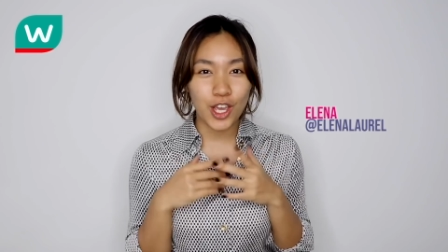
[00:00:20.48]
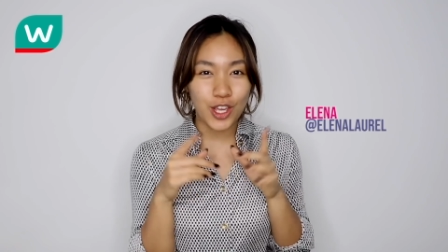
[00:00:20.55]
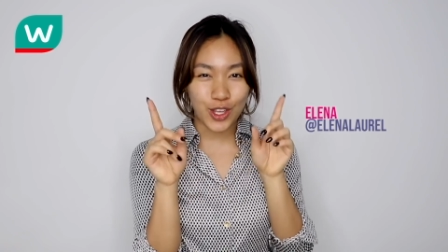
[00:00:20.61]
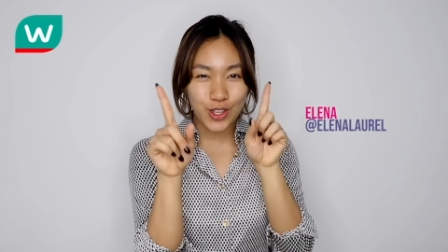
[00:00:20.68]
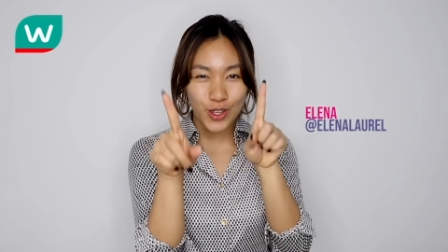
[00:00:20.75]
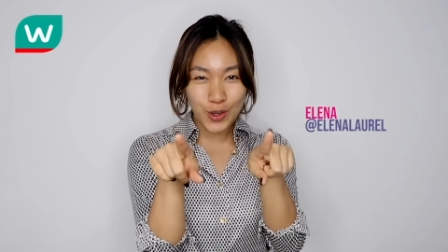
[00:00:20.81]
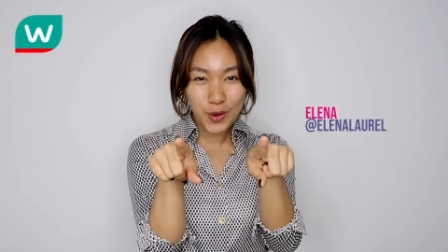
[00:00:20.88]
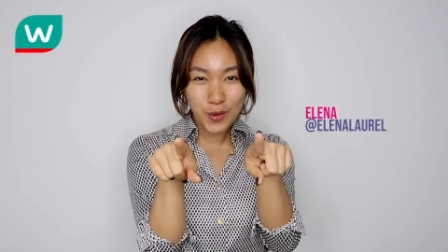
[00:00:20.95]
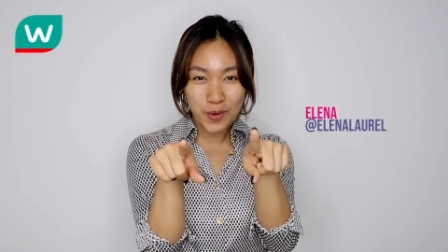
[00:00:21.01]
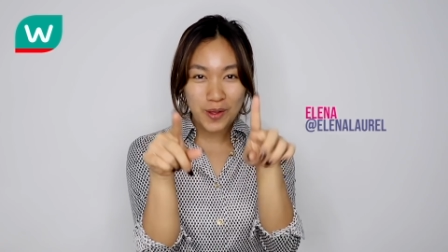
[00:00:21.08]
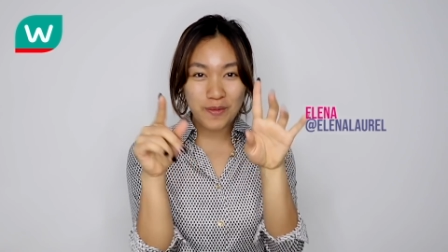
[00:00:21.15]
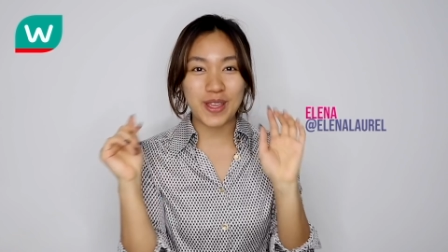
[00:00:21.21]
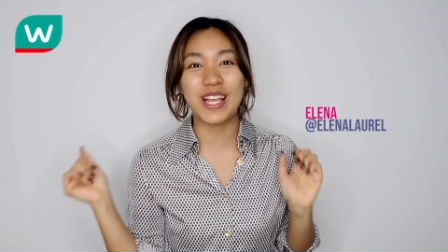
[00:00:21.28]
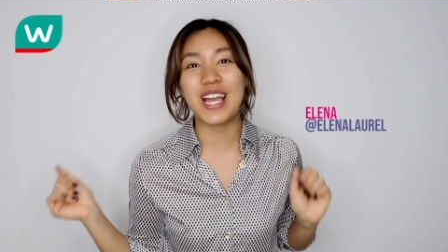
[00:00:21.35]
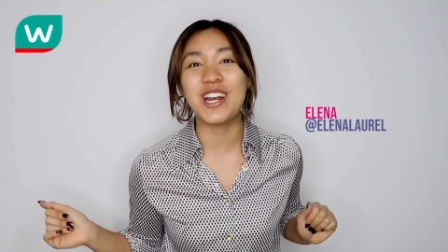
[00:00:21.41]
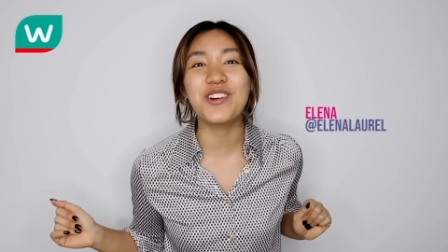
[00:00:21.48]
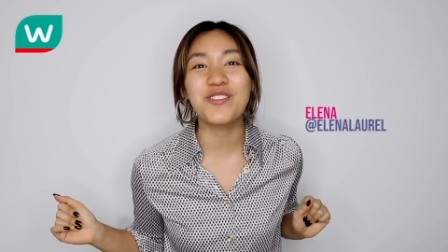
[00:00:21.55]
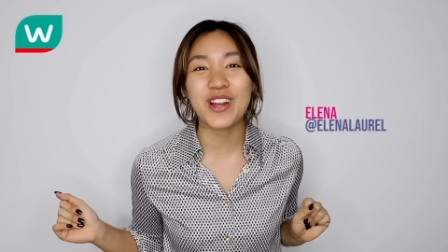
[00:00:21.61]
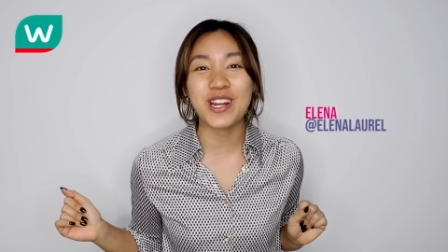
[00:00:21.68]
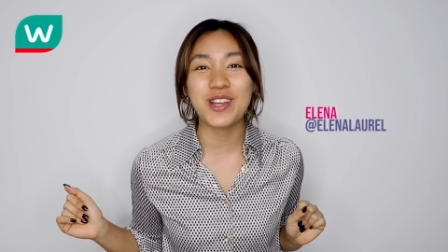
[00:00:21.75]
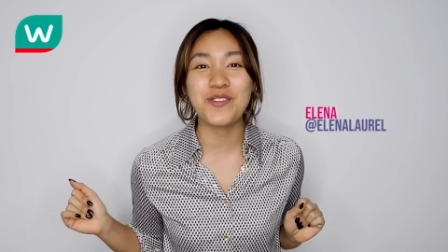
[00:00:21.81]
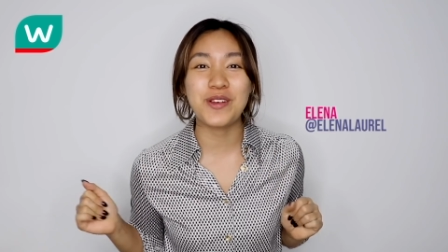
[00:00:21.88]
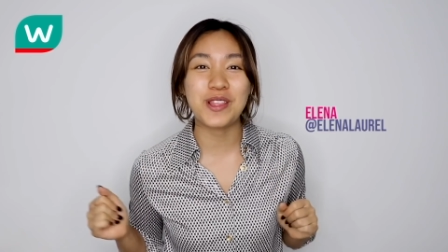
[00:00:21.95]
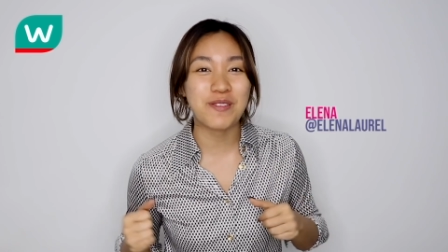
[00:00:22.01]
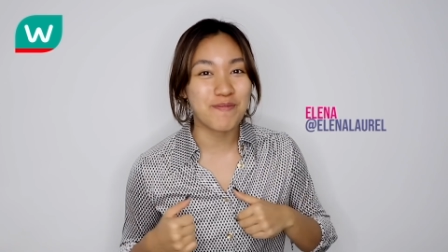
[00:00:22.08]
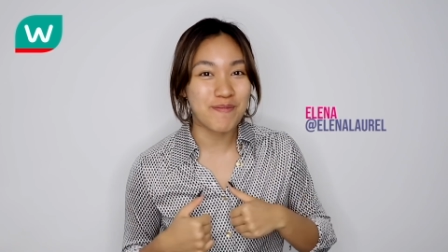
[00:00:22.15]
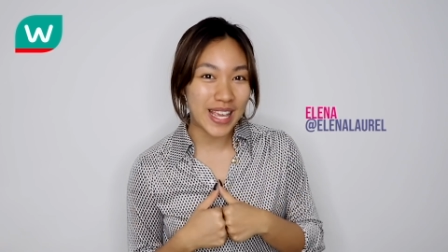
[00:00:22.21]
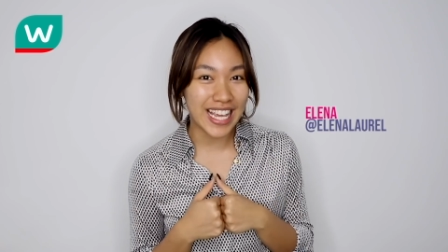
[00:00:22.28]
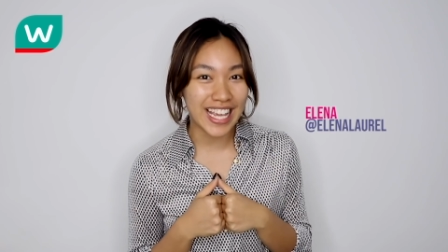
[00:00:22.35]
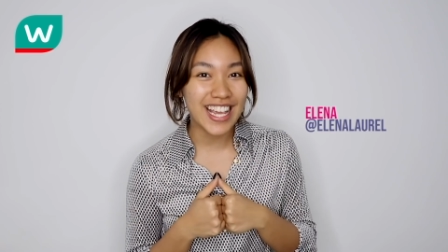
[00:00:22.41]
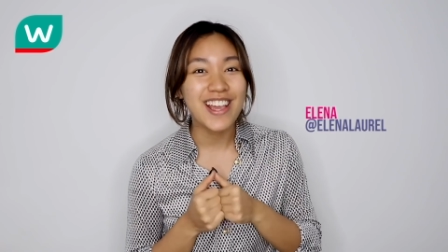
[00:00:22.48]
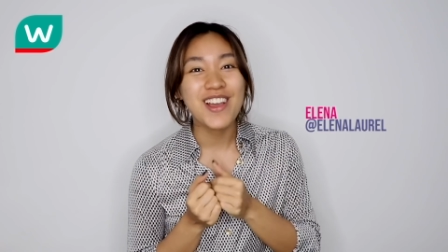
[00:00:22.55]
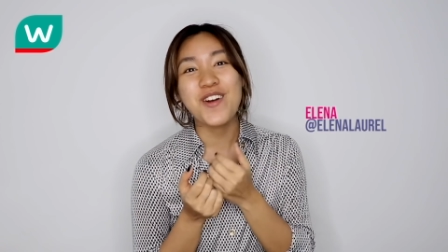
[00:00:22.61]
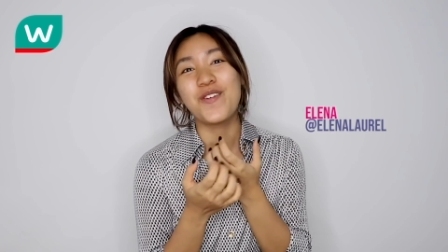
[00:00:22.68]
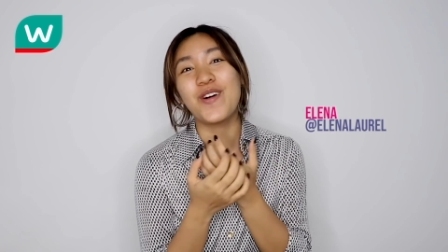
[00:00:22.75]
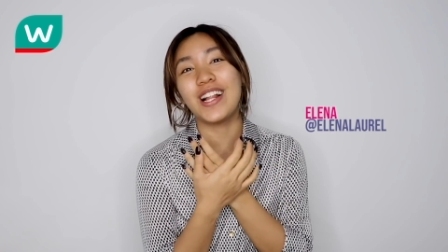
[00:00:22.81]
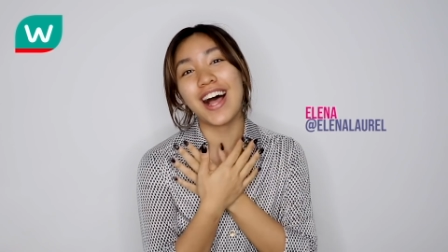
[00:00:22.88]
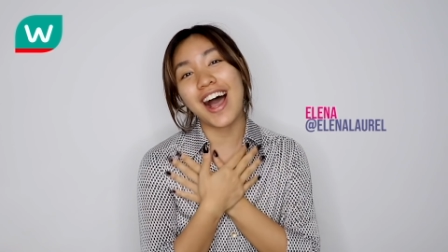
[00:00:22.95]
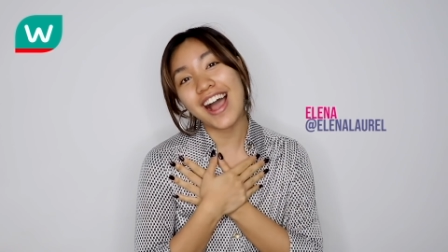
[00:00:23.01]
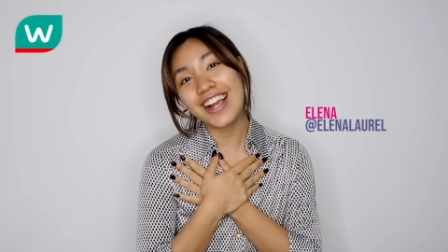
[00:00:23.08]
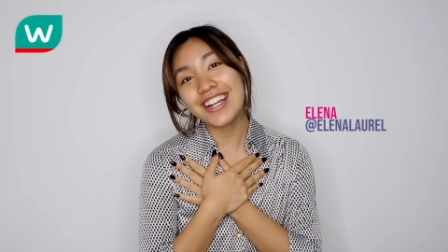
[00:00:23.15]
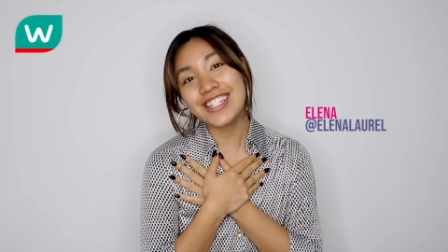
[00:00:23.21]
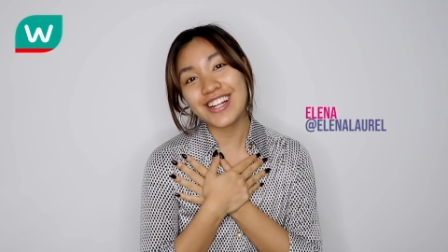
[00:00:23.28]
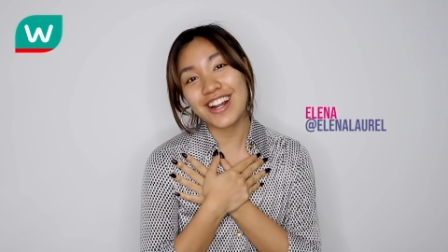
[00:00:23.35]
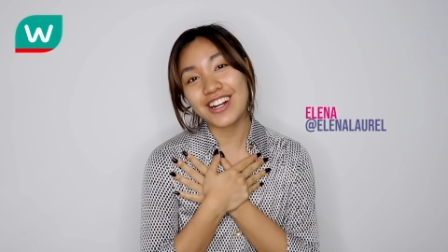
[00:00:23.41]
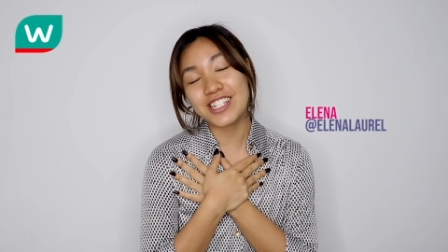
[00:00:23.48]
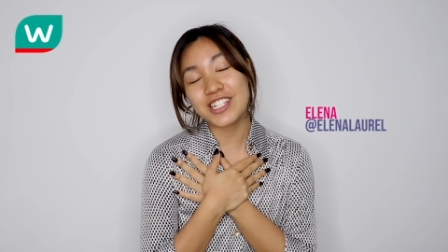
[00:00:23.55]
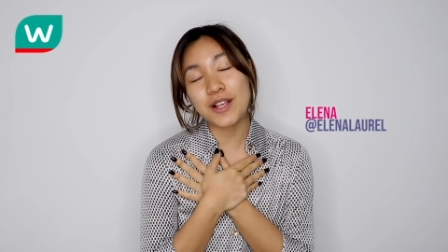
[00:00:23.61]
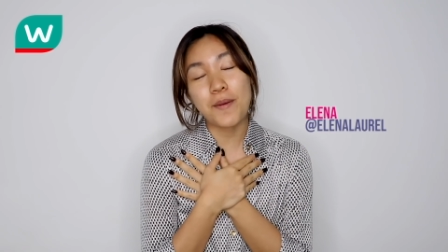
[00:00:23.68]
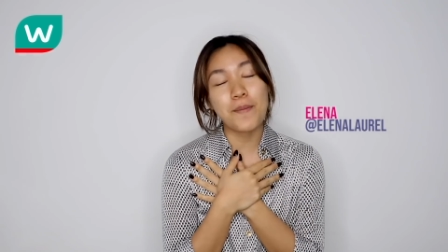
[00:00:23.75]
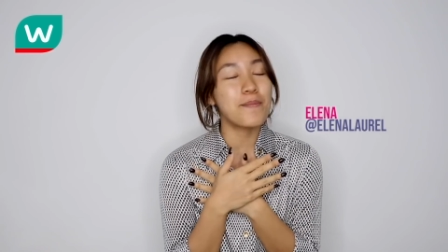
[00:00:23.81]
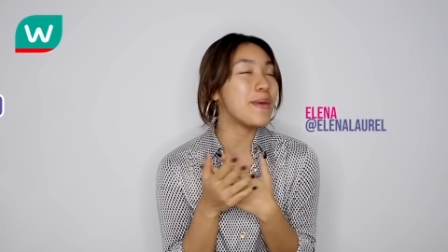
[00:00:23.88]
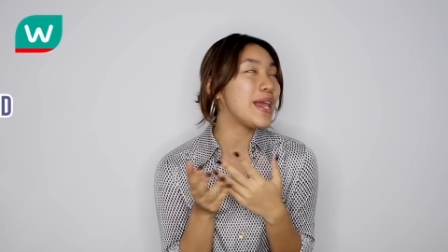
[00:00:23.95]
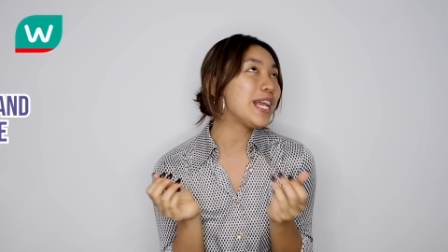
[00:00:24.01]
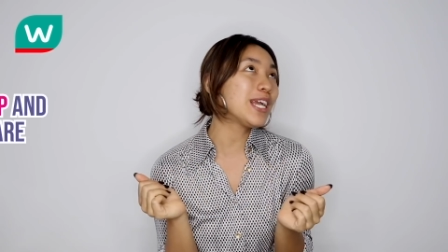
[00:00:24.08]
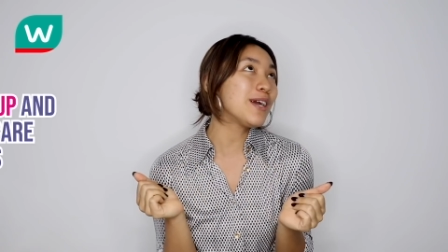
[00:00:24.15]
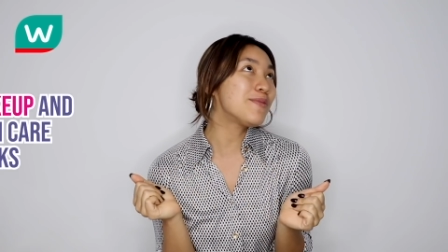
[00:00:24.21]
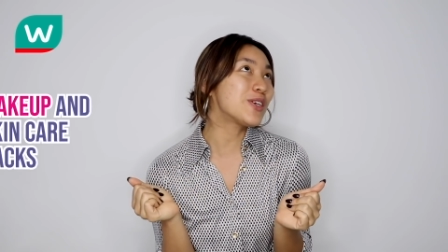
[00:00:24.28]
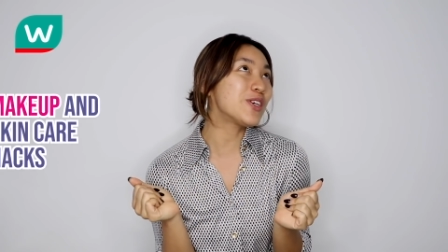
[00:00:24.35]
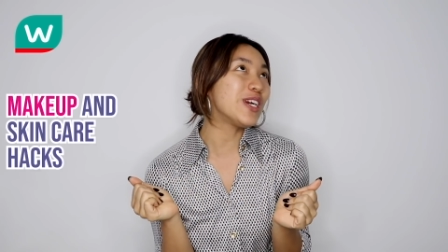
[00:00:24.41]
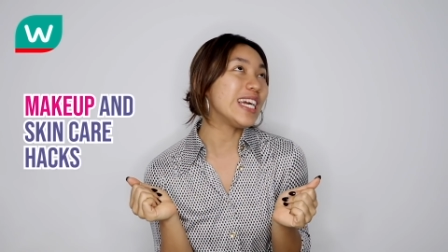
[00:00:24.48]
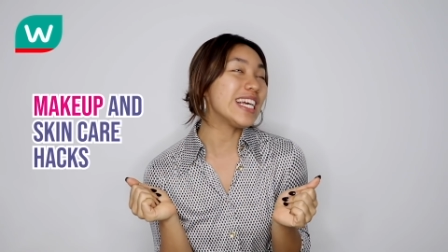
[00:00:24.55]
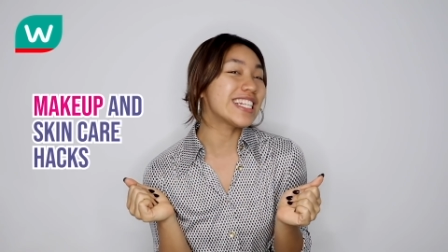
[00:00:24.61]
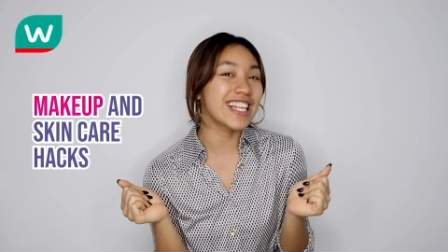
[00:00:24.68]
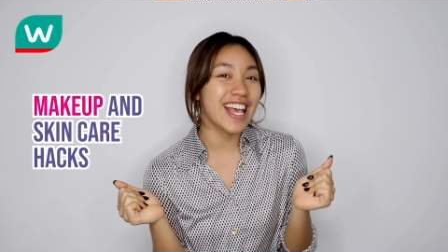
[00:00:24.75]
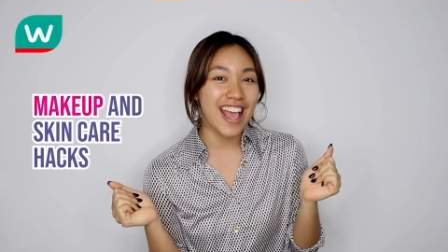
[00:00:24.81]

you will be getting ready with me while I share some makeup tricks